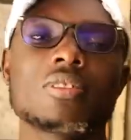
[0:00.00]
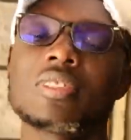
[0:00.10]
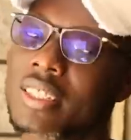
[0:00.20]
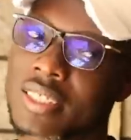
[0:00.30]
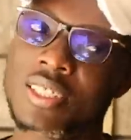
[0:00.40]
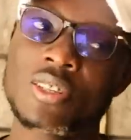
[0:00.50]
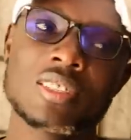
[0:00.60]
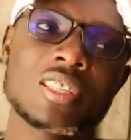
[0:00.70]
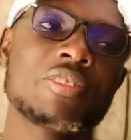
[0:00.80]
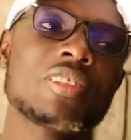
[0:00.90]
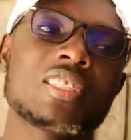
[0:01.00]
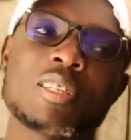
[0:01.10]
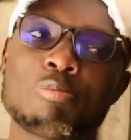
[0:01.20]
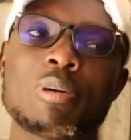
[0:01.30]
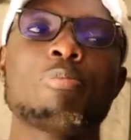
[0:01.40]
they're still serving the
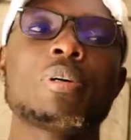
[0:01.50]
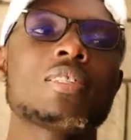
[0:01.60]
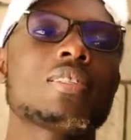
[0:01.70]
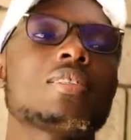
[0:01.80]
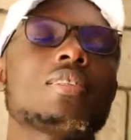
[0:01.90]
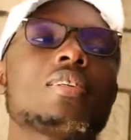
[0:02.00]
same purpose